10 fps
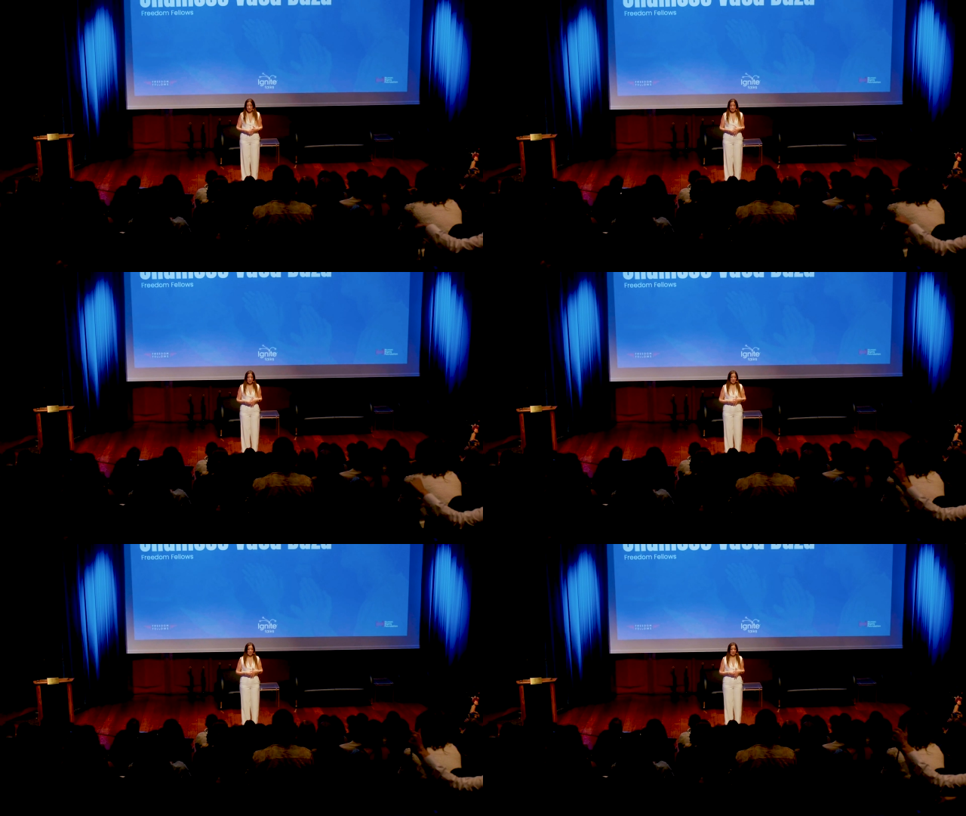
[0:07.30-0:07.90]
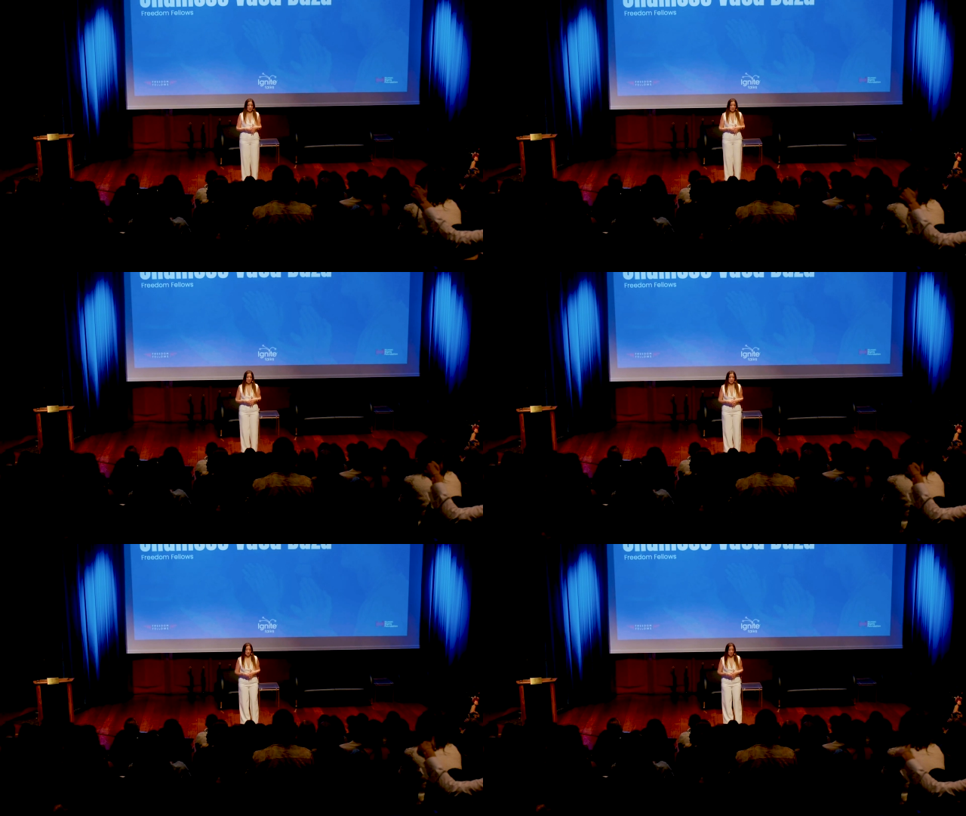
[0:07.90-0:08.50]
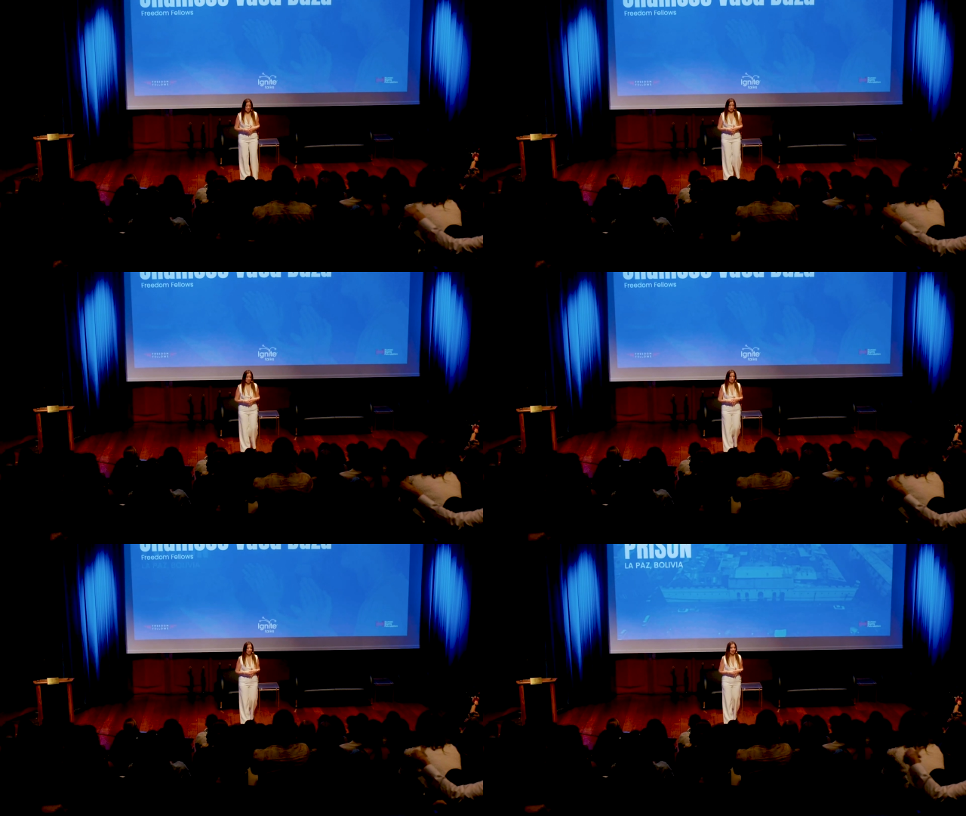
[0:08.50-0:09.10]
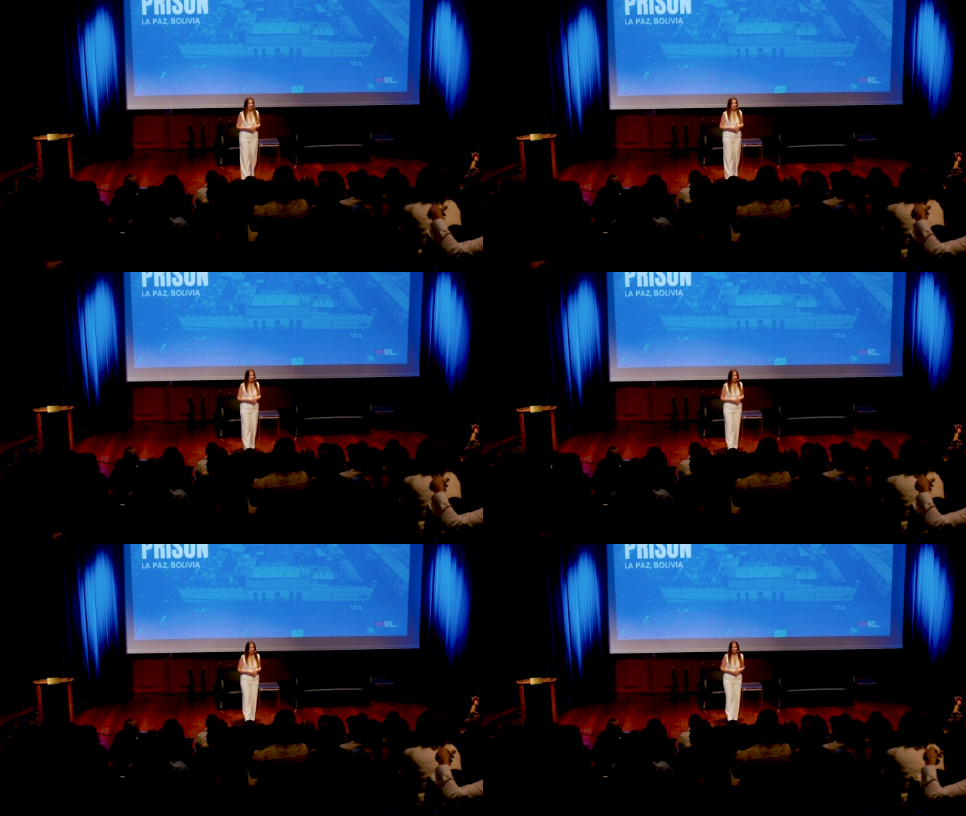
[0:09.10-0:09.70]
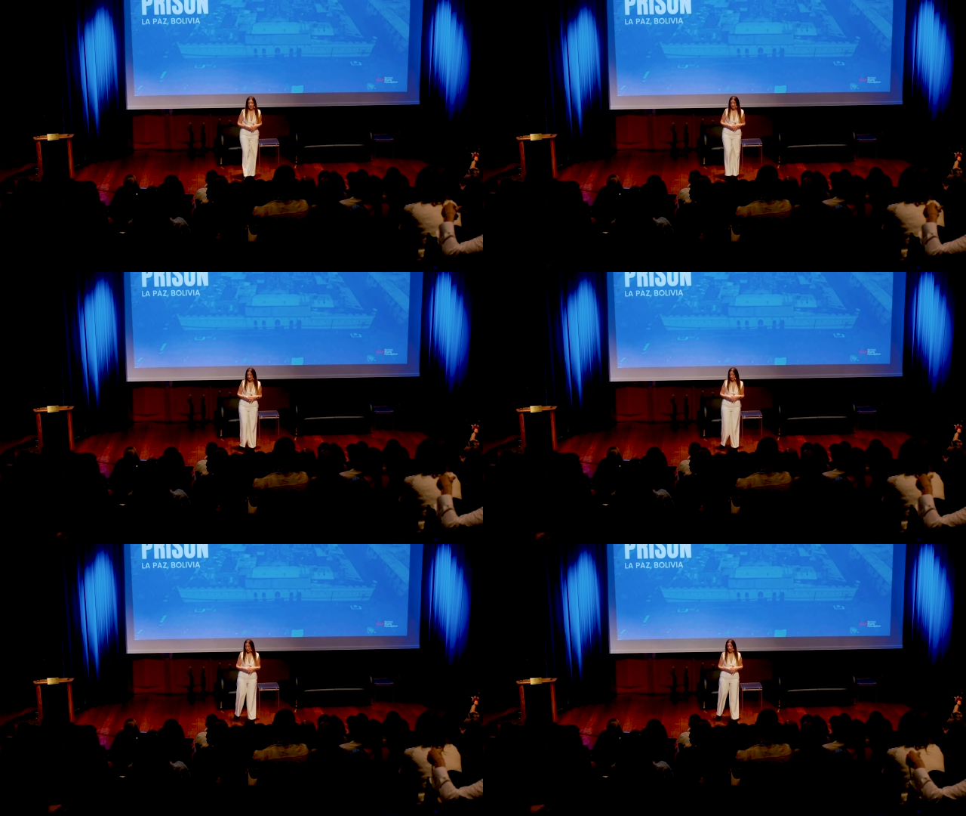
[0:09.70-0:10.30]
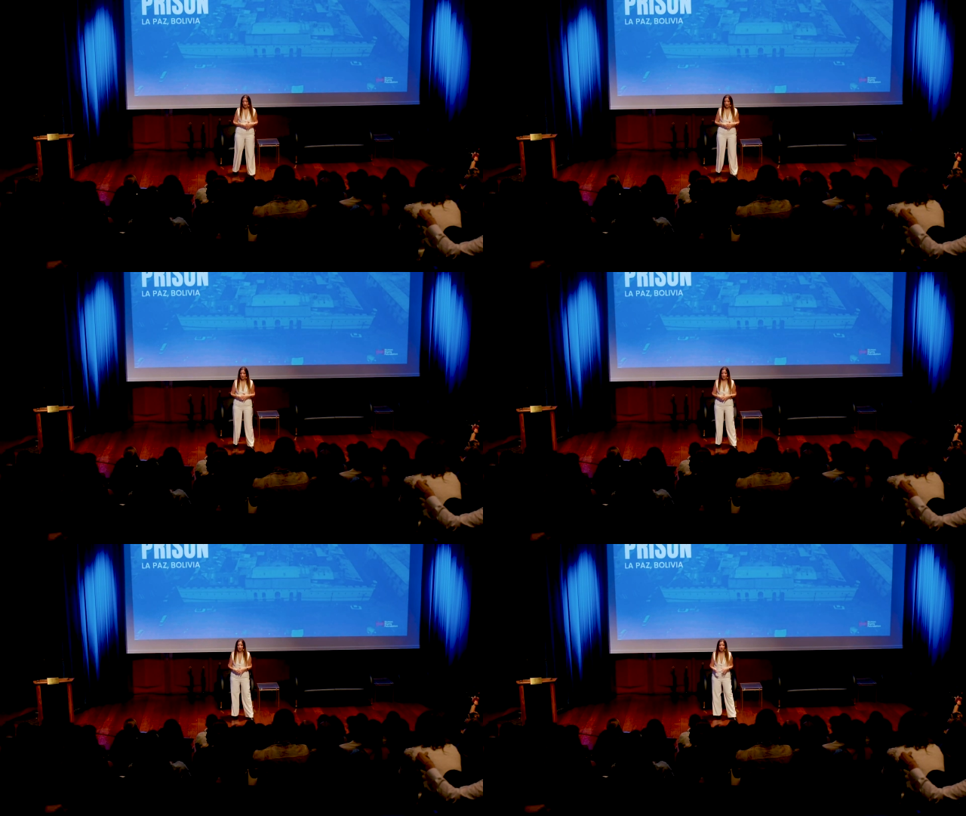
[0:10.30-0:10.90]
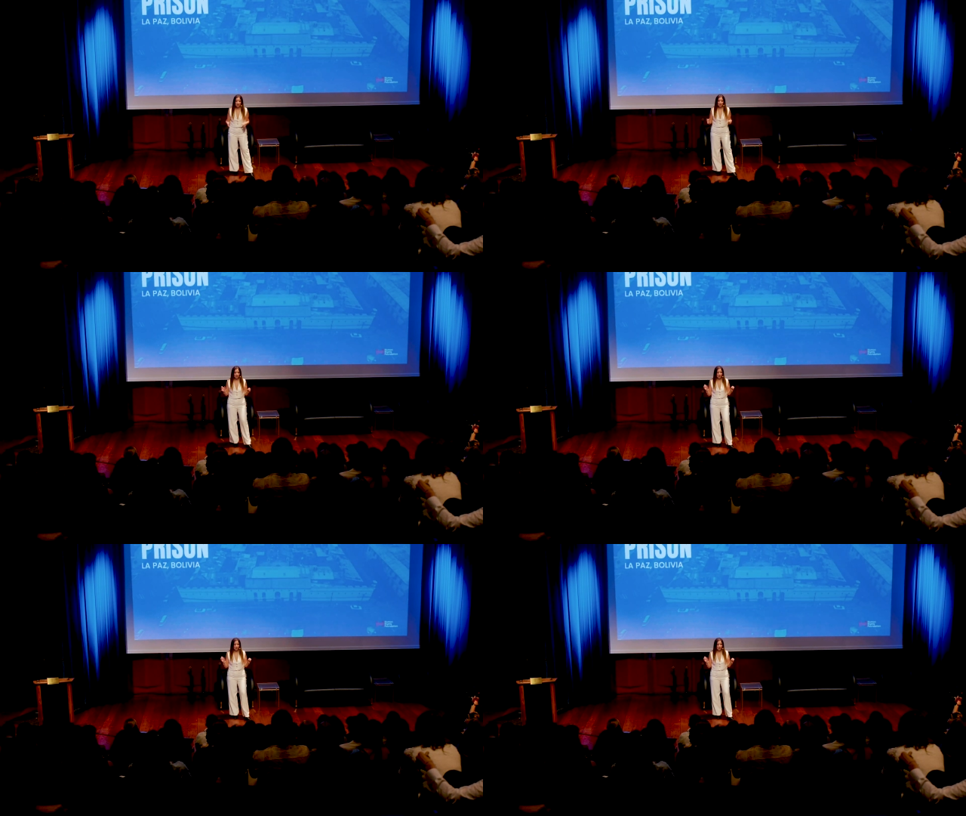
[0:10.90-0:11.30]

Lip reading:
(no speaker visible)